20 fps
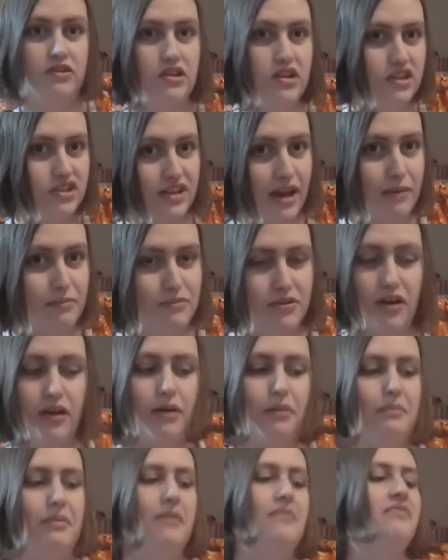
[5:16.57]
gemmed
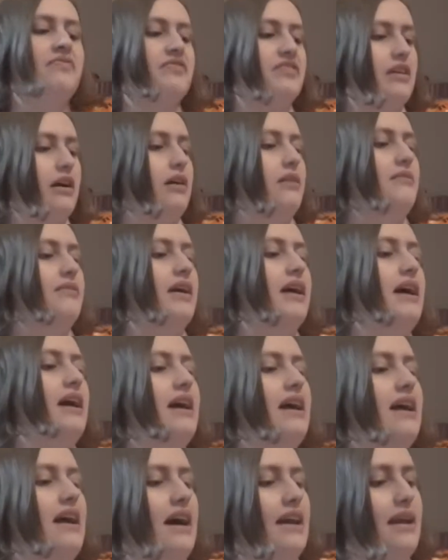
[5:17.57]
up.
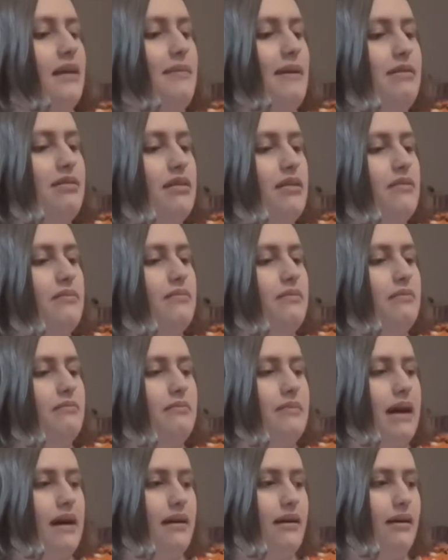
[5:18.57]
And I basically
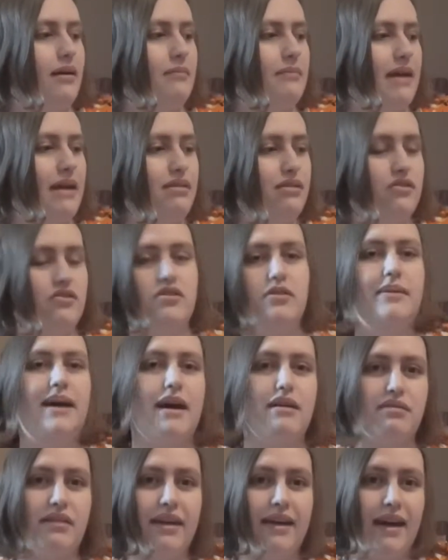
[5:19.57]
messaged them
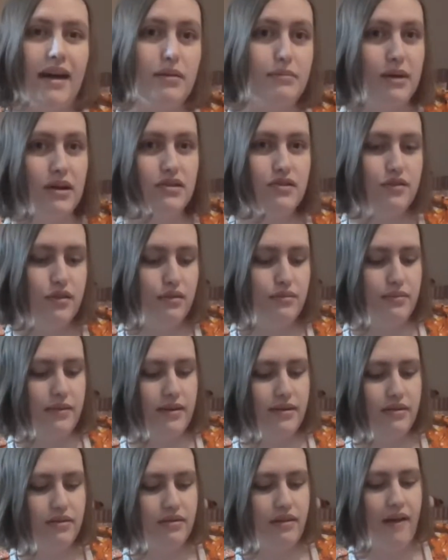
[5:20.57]
asking how much this
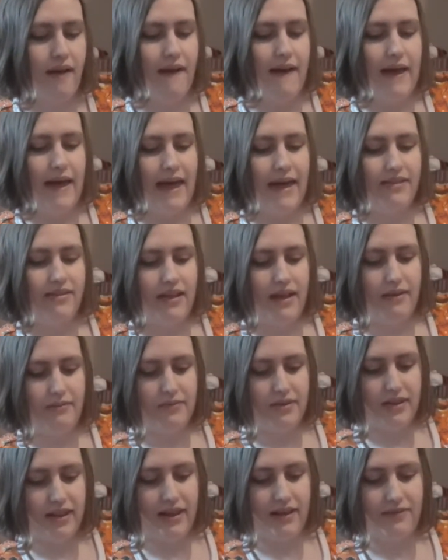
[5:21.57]
was, and then
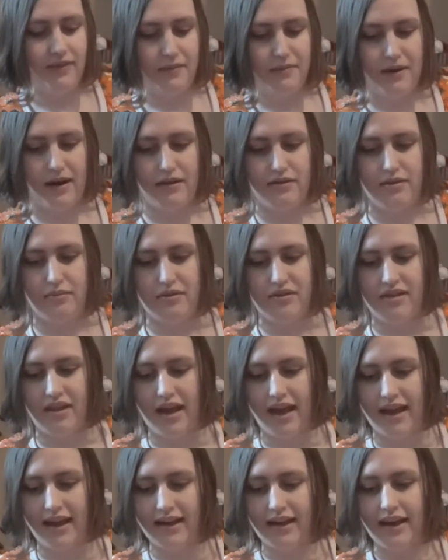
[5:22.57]
when they gave me a price I was
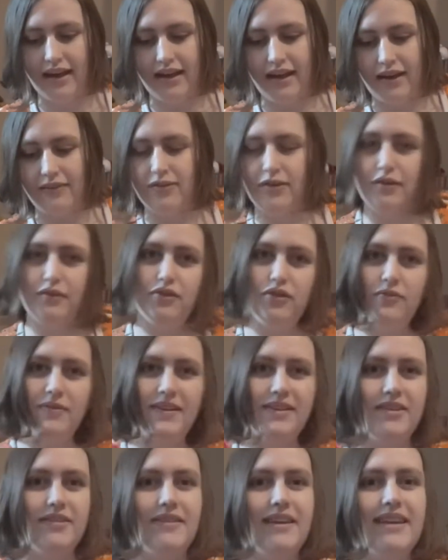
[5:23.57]
like, I've noticed you've
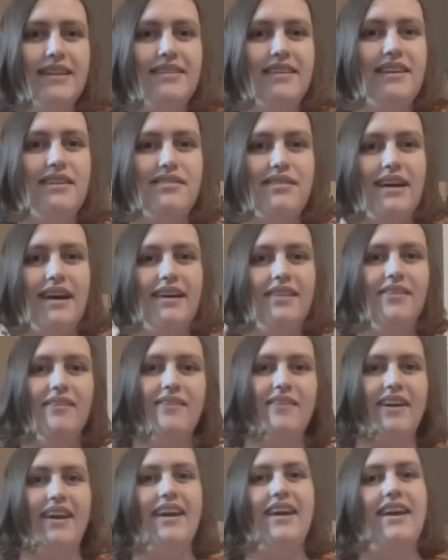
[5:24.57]
been doing these Hello
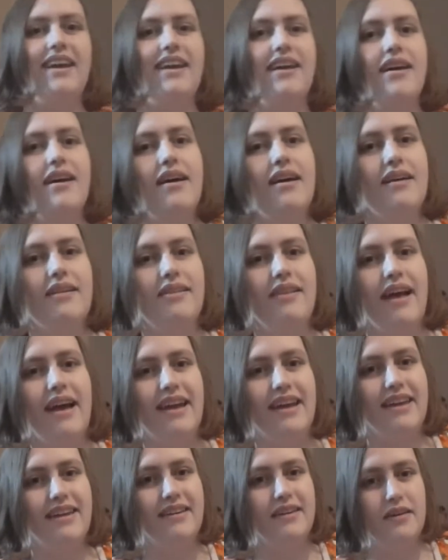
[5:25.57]
Kitty like